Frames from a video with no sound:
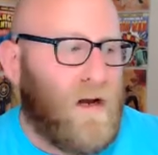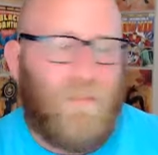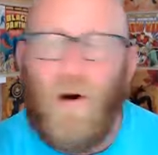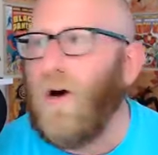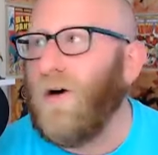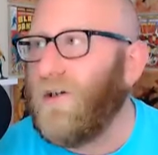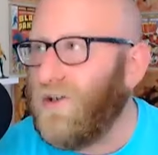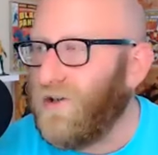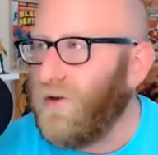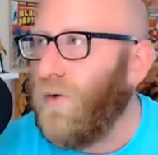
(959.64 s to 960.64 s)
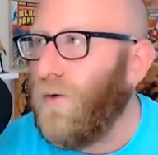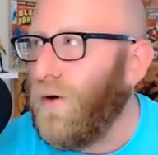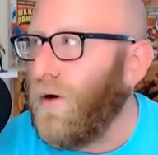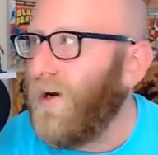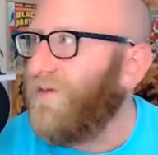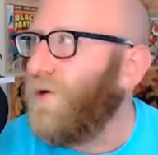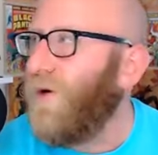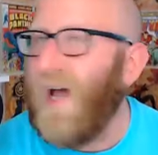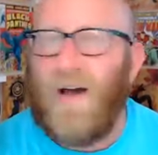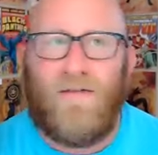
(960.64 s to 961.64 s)
parks, or if you
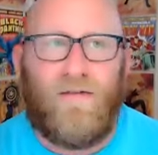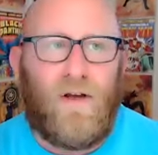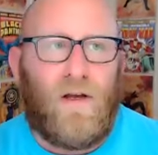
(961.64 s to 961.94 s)
have,